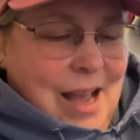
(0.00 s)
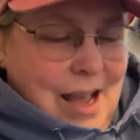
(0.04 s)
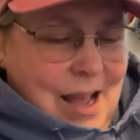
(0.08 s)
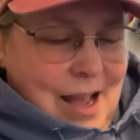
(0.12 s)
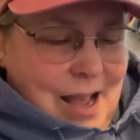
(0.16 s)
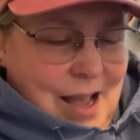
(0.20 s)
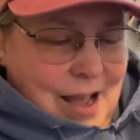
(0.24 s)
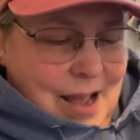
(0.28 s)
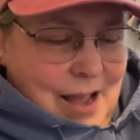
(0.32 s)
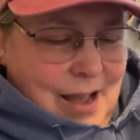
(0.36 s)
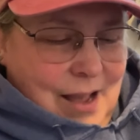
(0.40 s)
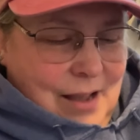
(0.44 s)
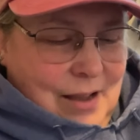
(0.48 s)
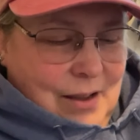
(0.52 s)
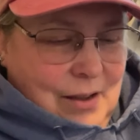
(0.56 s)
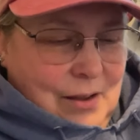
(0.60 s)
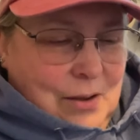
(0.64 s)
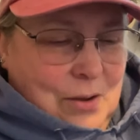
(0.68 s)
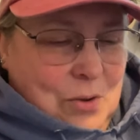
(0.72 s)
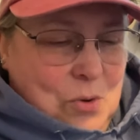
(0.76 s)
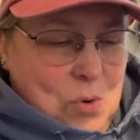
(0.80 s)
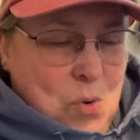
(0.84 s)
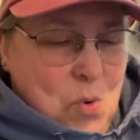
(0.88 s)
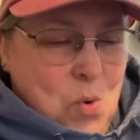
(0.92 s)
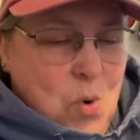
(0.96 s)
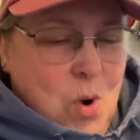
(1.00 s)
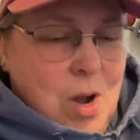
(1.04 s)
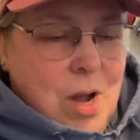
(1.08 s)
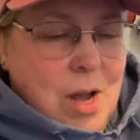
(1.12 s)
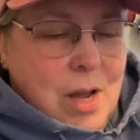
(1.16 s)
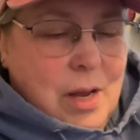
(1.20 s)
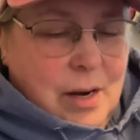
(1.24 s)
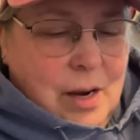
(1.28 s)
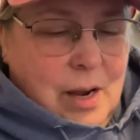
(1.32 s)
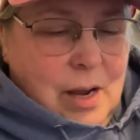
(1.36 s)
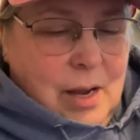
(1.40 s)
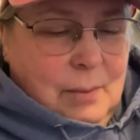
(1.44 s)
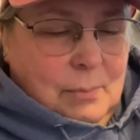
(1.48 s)
uh, what
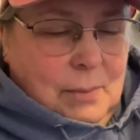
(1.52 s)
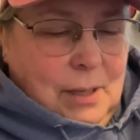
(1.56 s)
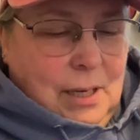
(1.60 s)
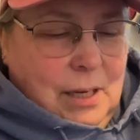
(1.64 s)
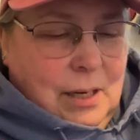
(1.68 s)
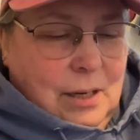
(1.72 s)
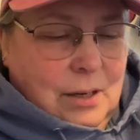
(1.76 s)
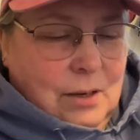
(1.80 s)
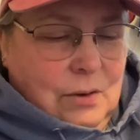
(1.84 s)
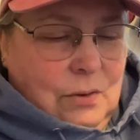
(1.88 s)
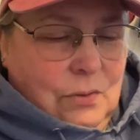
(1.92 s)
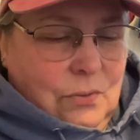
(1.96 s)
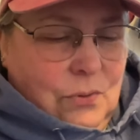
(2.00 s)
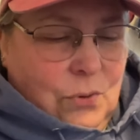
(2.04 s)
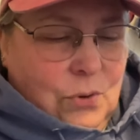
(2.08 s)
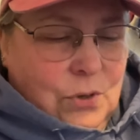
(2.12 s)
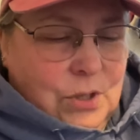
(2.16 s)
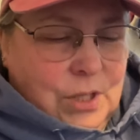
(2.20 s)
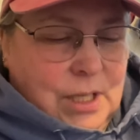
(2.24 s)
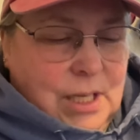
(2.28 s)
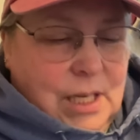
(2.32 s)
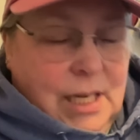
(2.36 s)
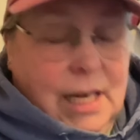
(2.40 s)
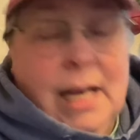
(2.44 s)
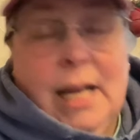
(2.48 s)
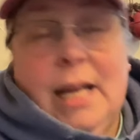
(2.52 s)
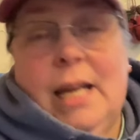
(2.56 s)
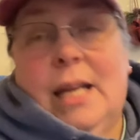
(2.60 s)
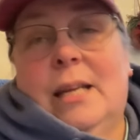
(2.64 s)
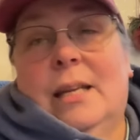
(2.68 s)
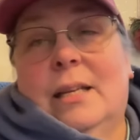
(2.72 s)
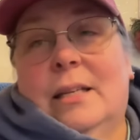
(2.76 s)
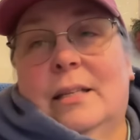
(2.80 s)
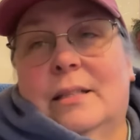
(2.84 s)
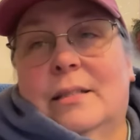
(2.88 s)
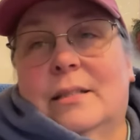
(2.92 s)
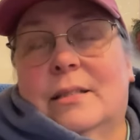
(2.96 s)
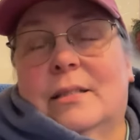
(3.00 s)
I'm here for today
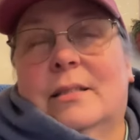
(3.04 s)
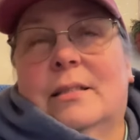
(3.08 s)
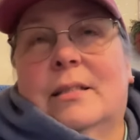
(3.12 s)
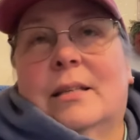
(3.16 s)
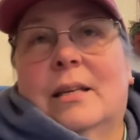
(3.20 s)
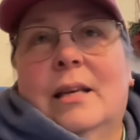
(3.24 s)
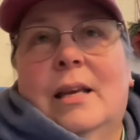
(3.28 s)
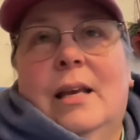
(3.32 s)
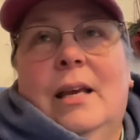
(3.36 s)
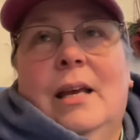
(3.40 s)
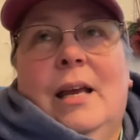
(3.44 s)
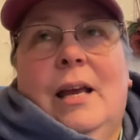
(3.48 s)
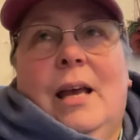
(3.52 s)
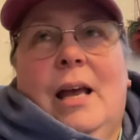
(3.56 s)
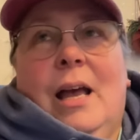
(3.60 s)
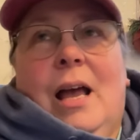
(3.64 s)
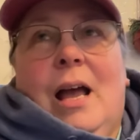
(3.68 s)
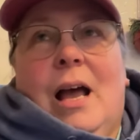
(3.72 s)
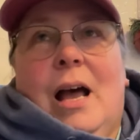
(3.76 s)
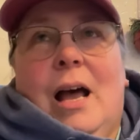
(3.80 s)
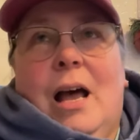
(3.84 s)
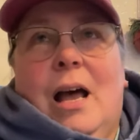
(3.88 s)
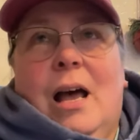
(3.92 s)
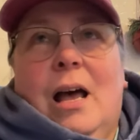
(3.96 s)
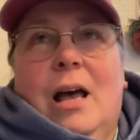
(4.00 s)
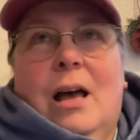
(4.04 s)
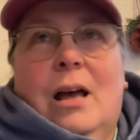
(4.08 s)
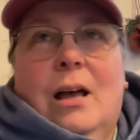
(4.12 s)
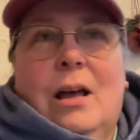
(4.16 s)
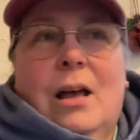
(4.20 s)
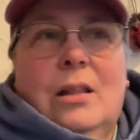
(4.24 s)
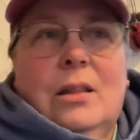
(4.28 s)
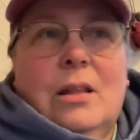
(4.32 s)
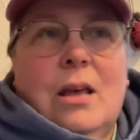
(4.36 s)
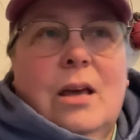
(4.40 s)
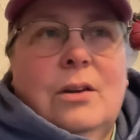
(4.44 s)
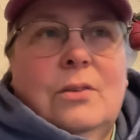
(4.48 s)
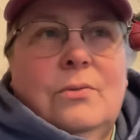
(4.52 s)
is uh, a
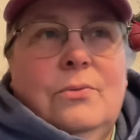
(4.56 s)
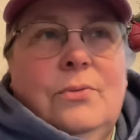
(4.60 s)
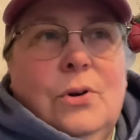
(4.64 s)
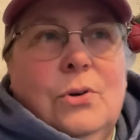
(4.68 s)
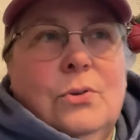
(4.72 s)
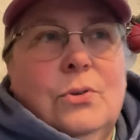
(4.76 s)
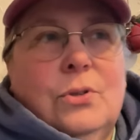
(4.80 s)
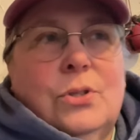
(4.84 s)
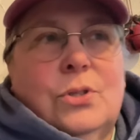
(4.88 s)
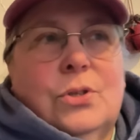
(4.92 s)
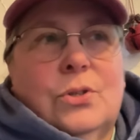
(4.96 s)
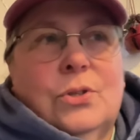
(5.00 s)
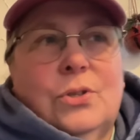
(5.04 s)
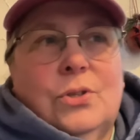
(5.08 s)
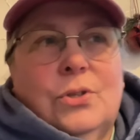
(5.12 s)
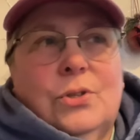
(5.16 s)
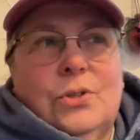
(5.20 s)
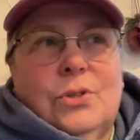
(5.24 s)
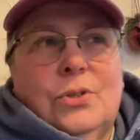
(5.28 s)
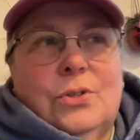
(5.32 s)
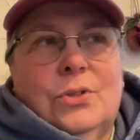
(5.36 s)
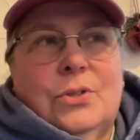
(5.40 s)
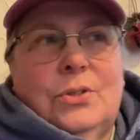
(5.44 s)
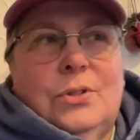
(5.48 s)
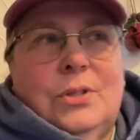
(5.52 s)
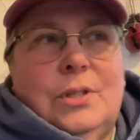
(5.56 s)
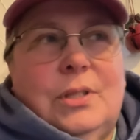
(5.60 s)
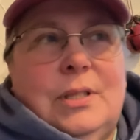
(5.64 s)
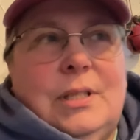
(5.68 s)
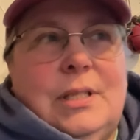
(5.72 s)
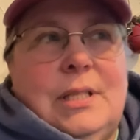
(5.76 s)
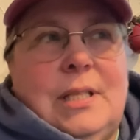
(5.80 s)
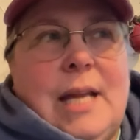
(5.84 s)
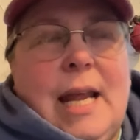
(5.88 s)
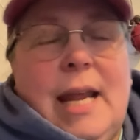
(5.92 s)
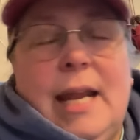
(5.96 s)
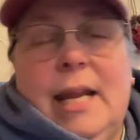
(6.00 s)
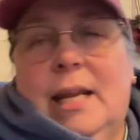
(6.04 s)
lot of folks are
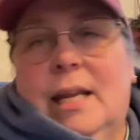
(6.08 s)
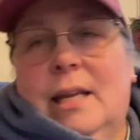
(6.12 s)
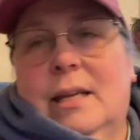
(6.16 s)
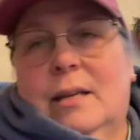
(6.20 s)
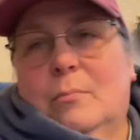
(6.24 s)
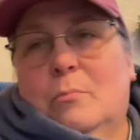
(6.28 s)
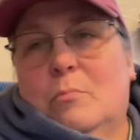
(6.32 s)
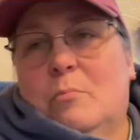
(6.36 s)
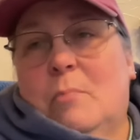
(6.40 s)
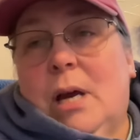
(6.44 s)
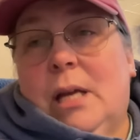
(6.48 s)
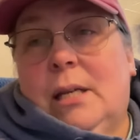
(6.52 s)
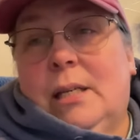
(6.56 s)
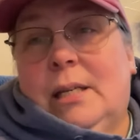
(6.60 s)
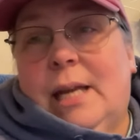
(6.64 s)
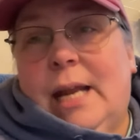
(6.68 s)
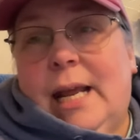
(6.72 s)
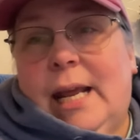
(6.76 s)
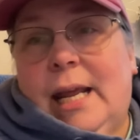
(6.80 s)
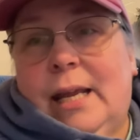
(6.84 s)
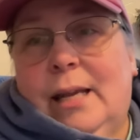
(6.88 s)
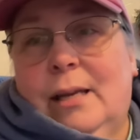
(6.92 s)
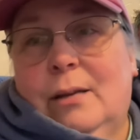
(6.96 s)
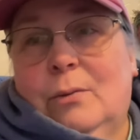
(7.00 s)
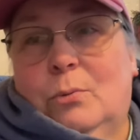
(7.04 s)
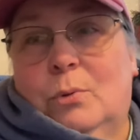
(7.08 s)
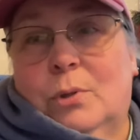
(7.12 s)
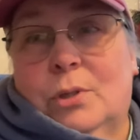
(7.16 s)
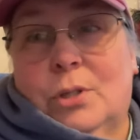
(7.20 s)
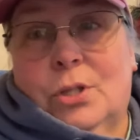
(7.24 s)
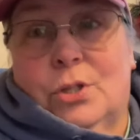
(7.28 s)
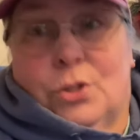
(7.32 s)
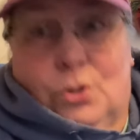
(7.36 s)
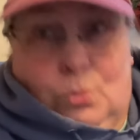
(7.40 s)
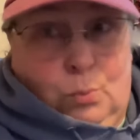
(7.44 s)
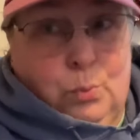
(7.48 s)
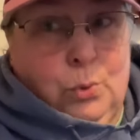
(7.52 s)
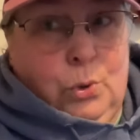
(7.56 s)
taking Monday, which
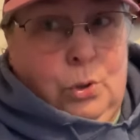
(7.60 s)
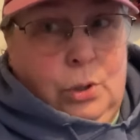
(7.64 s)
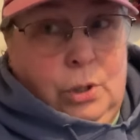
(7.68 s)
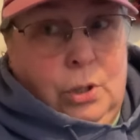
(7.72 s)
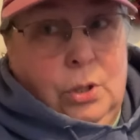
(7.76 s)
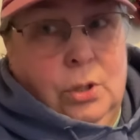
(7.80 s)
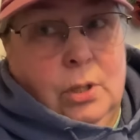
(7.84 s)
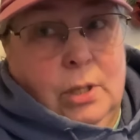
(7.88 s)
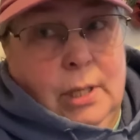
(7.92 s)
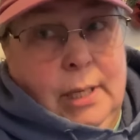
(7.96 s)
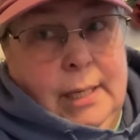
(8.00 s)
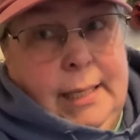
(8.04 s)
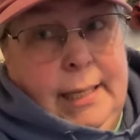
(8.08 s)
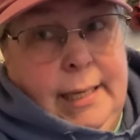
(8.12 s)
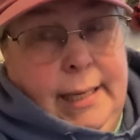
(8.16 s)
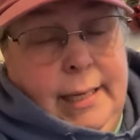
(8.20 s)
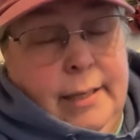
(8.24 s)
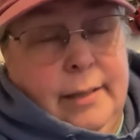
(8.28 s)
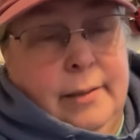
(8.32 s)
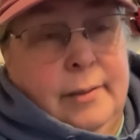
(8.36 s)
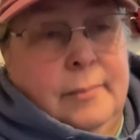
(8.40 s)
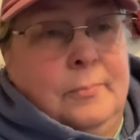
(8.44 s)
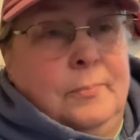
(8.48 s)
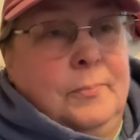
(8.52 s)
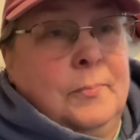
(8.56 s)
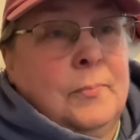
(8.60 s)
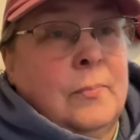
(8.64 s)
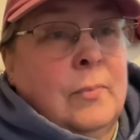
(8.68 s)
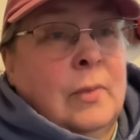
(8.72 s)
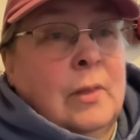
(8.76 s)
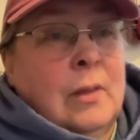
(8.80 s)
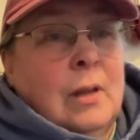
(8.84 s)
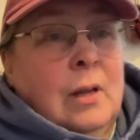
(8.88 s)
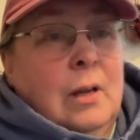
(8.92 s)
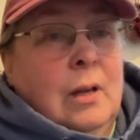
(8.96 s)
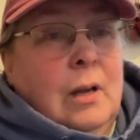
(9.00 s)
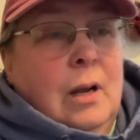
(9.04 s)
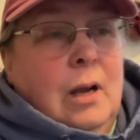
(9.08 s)
is a really good idea,
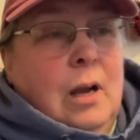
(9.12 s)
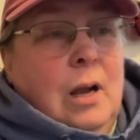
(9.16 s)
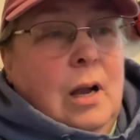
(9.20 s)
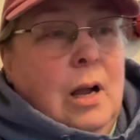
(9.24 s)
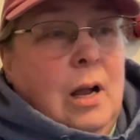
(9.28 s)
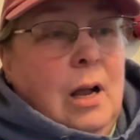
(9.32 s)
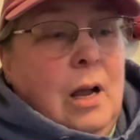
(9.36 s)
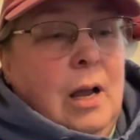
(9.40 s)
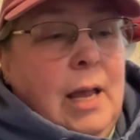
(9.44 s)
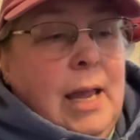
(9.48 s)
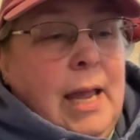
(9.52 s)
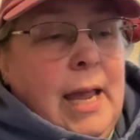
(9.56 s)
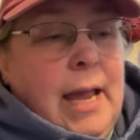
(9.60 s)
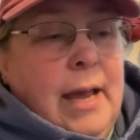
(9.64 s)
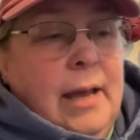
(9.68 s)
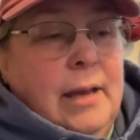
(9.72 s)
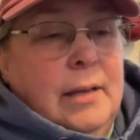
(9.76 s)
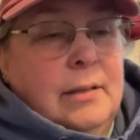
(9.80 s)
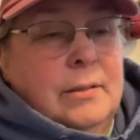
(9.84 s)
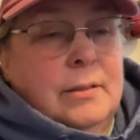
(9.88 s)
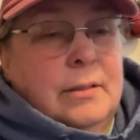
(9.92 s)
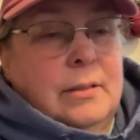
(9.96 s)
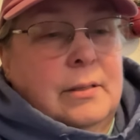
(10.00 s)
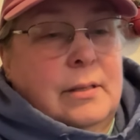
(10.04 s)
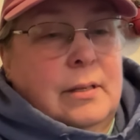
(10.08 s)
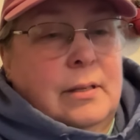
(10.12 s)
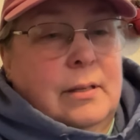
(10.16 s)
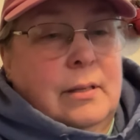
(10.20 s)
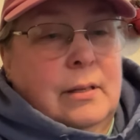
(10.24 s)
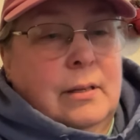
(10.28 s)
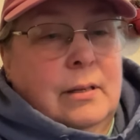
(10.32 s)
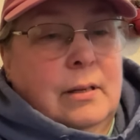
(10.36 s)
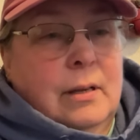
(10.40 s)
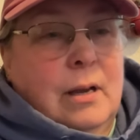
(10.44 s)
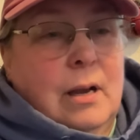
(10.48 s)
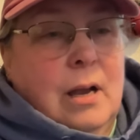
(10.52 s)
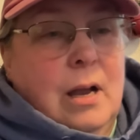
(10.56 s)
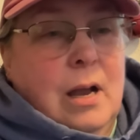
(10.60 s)
uh, as
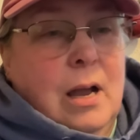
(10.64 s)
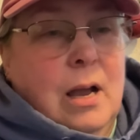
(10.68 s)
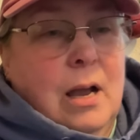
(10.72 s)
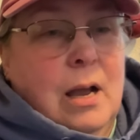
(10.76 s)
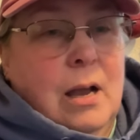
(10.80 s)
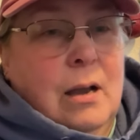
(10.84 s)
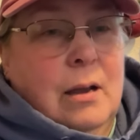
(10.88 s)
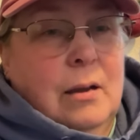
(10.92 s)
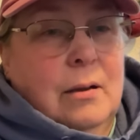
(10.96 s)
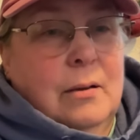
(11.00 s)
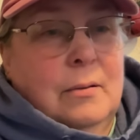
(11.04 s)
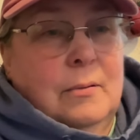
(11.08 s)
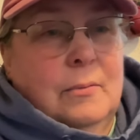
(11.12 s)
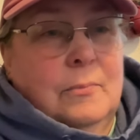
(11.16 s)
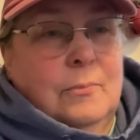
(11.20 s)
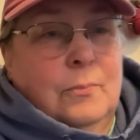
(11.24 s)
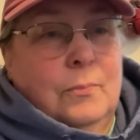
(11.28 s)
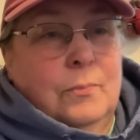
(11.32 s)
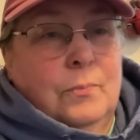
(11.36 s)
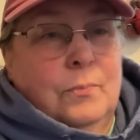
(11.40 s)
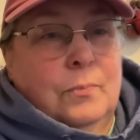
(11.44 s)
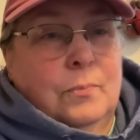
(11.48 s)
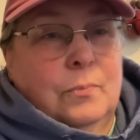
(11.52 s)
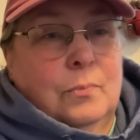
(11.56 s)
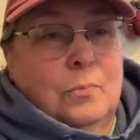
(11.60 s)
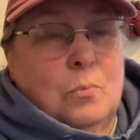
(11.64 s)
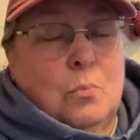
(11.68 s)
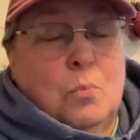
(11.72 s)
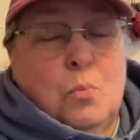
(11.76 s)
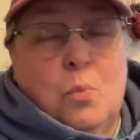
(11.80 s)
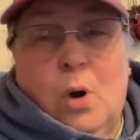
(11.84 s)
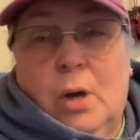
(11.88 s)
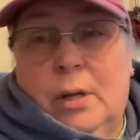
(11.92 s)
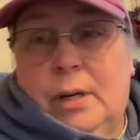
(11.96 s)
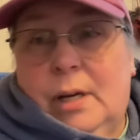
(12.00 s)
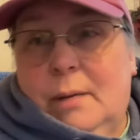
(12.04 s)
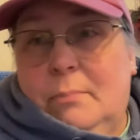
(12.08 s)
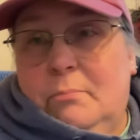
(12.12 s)
uh,
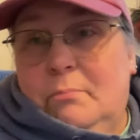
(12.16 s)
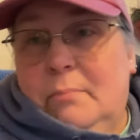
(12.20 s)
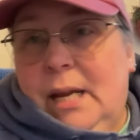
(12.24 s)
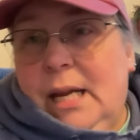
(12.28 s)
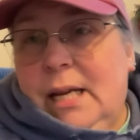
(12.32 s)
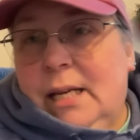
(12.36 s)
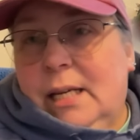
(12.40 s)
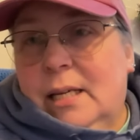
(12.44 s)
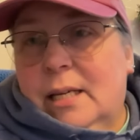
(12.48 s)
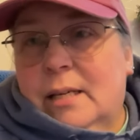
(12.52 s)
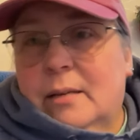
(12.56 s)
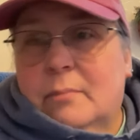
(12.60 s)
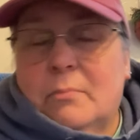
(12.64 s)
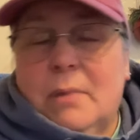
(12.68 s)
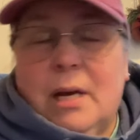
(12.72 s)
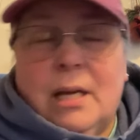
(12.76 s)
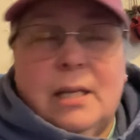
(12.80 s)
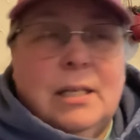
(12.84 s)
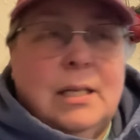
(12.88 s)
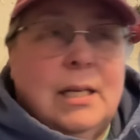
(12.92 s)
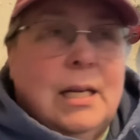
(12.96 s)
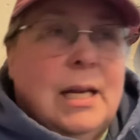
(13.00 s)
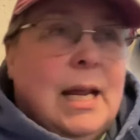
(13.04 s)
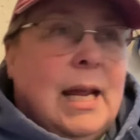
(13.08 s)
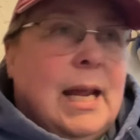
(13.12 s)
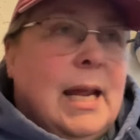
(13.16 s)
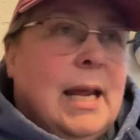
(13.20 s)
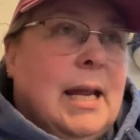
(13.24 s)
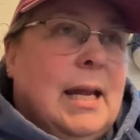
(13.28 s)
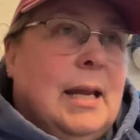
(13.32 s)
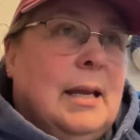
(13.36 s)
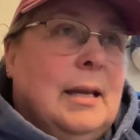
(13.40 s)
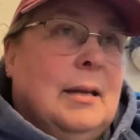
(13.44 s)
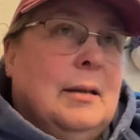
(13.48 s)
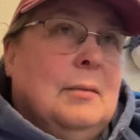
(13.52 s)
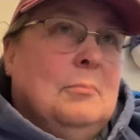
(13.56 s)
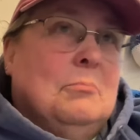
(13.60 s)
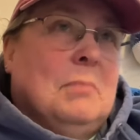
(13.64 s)
what I'm making
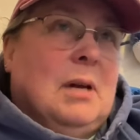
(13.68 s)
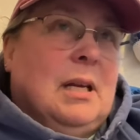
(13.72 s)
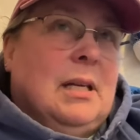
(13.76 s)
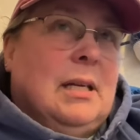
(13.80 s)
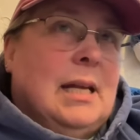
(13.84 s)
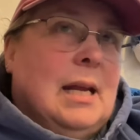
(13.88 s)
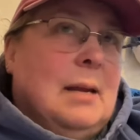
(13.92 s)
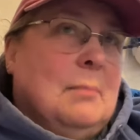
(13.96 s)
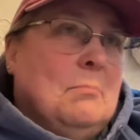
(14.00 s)
Monday, Monday